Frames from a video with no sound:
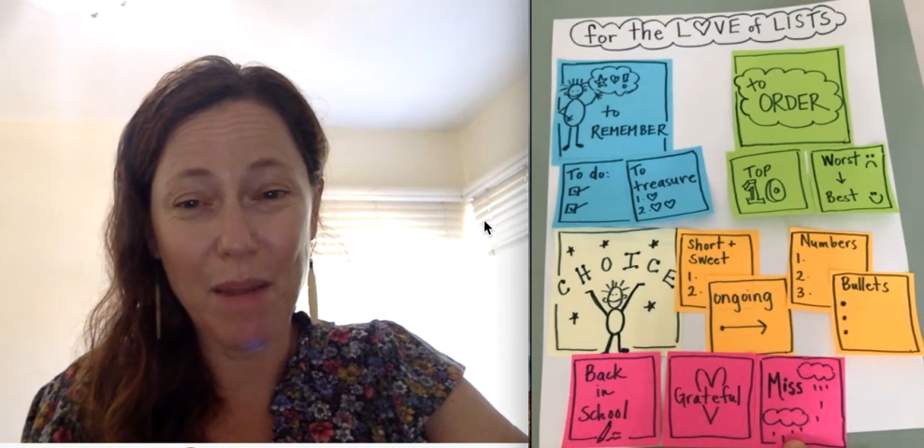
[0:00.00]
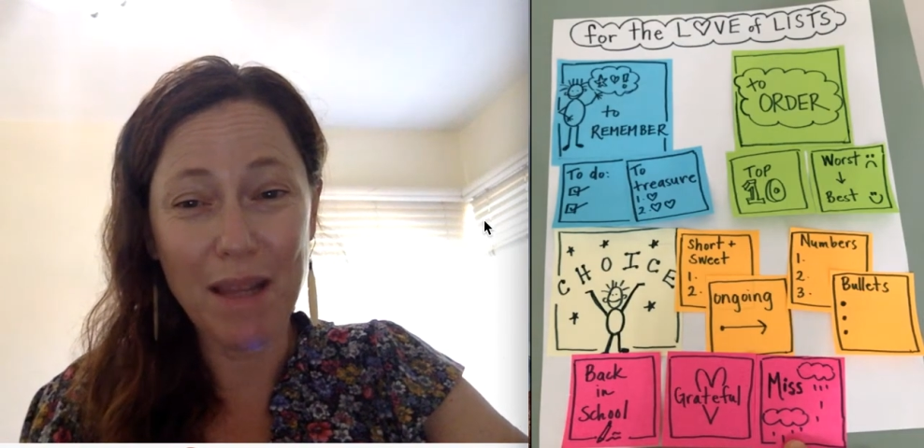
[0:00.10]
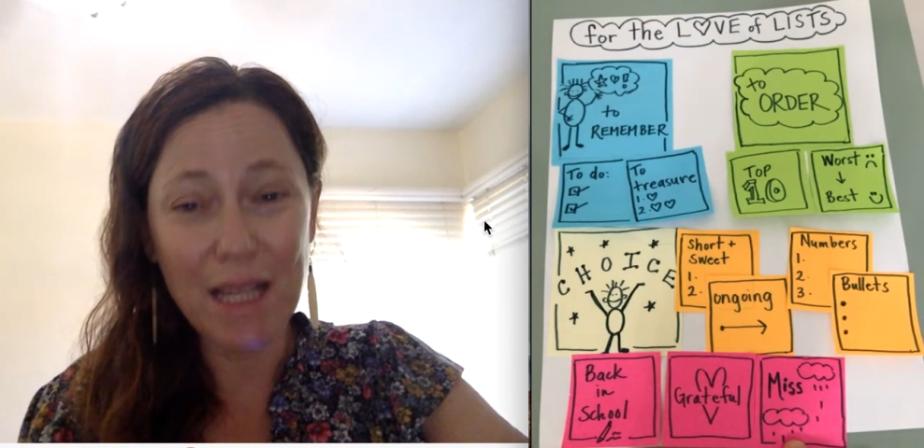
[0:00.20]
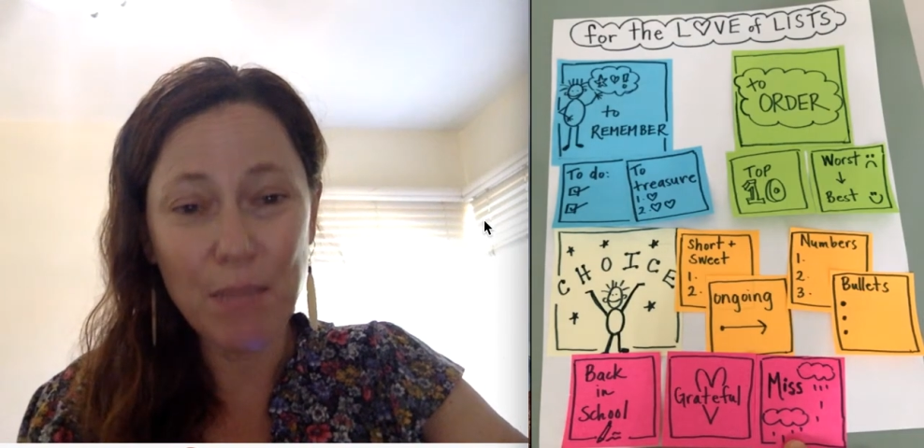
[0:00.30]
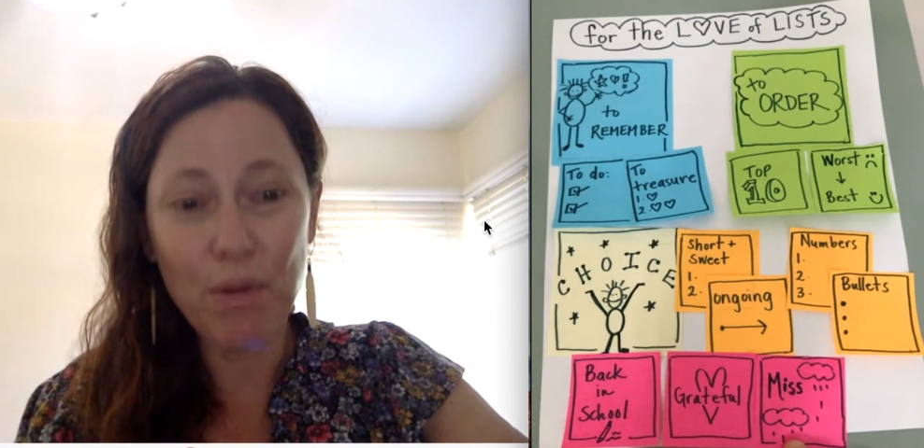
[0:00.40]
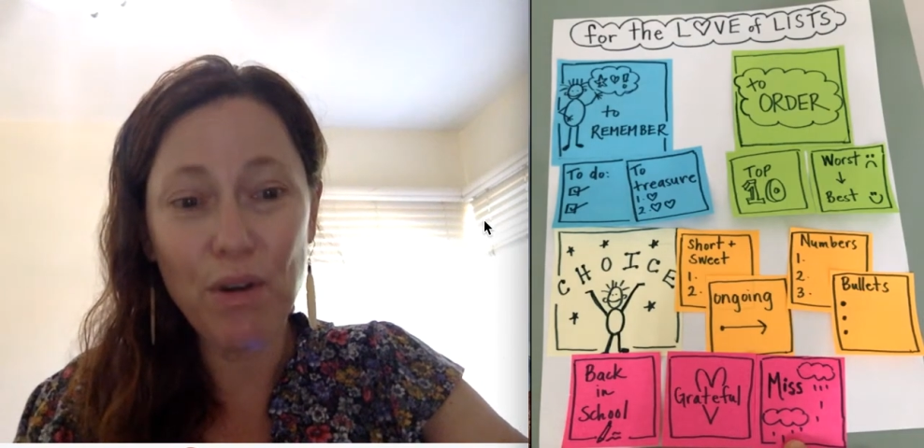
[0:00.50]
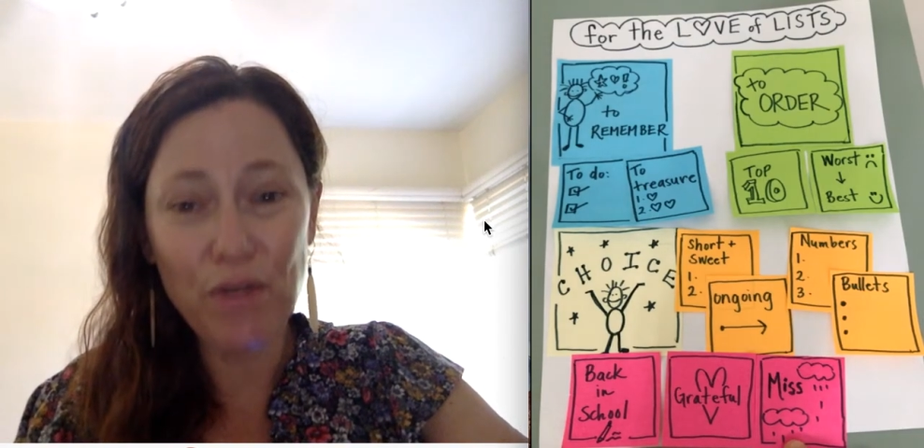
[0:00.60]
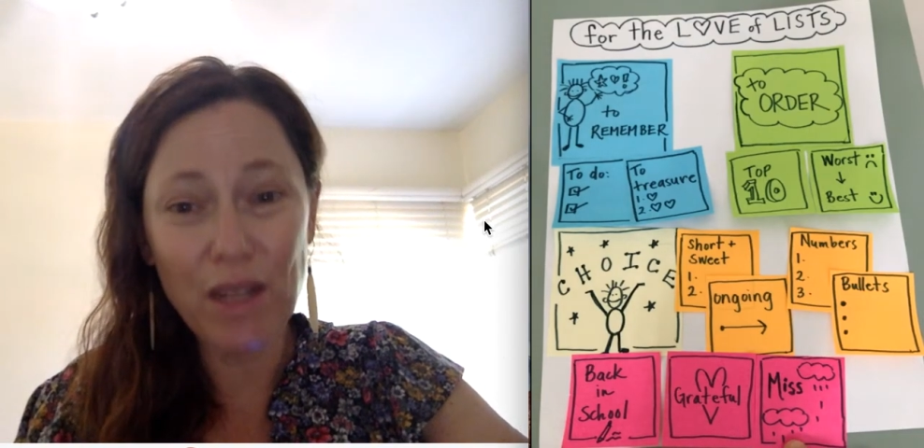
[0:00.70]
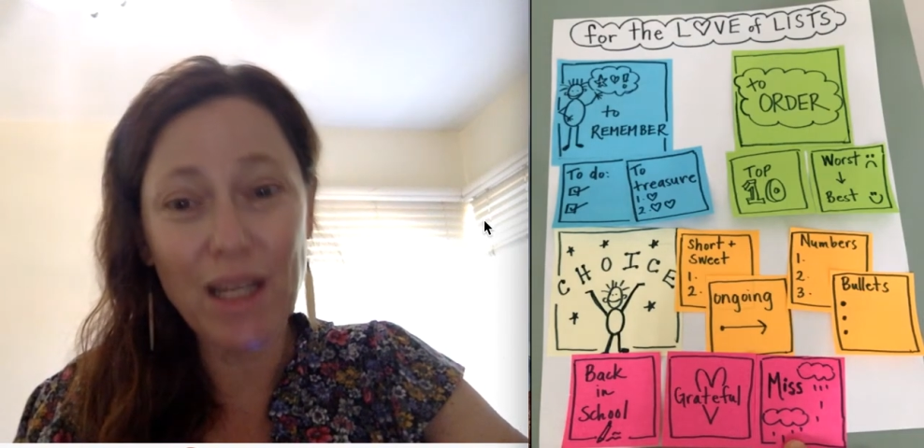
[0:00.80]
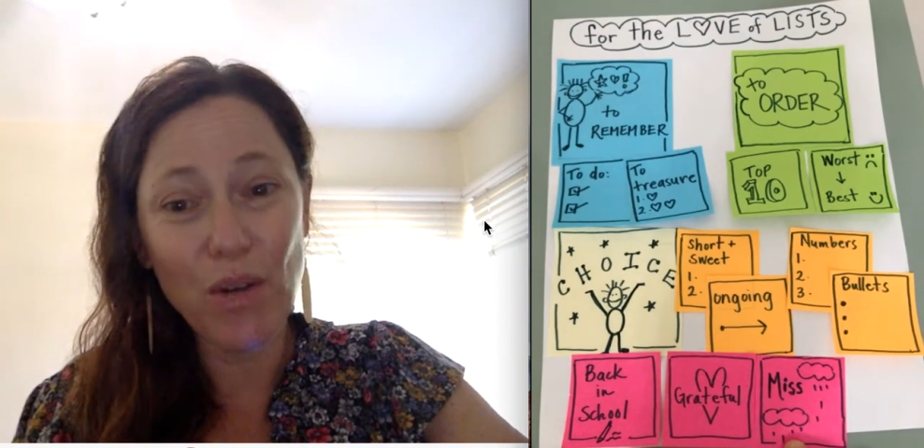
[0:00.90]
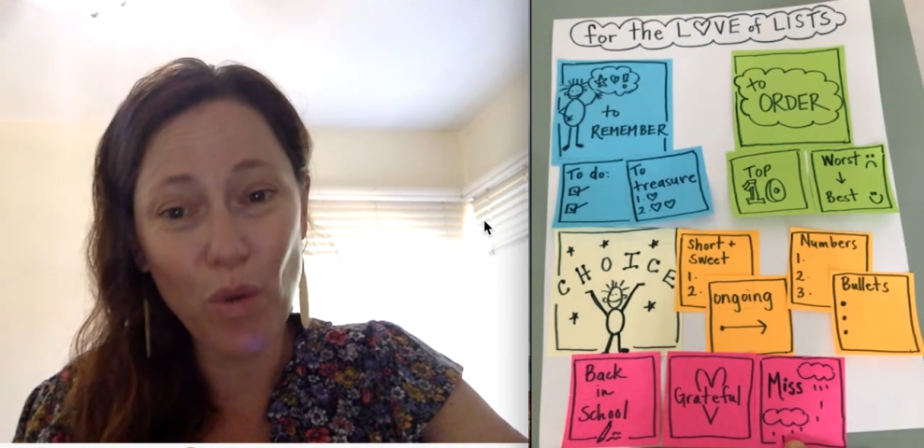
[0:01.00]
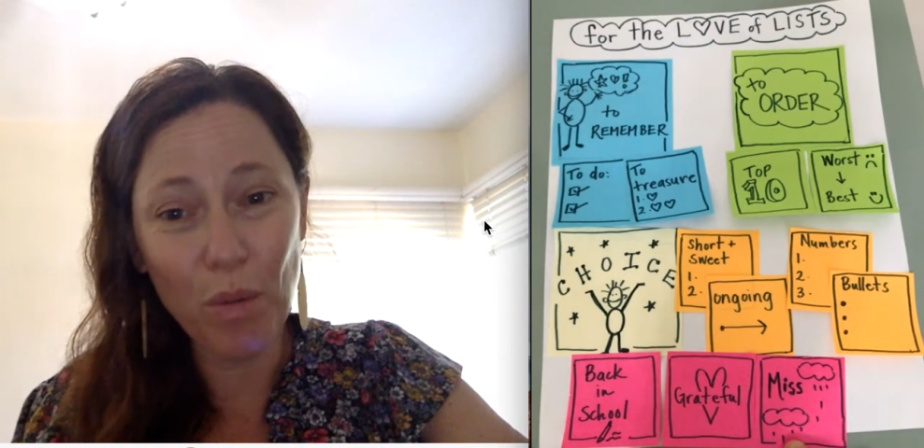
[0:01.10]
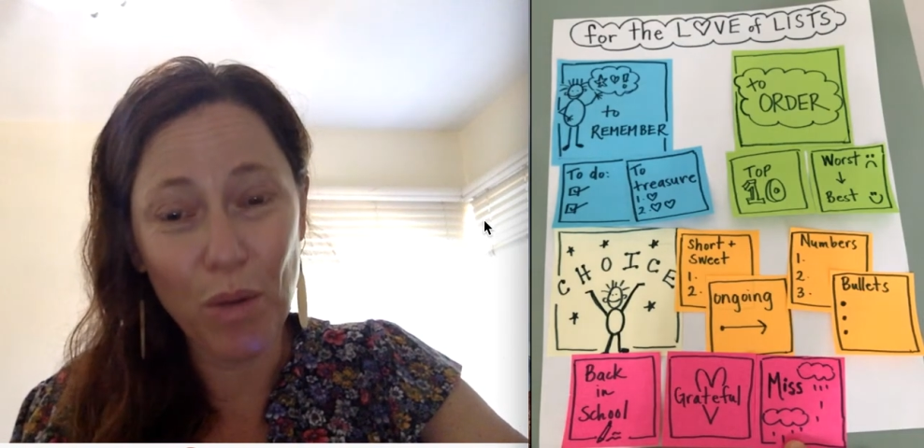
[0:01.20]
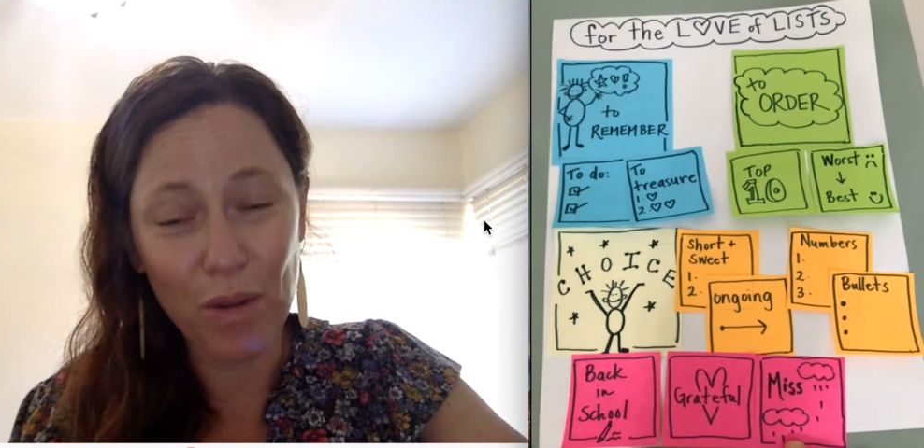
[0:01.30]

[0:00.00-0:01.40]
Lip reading: That's perfectly normal.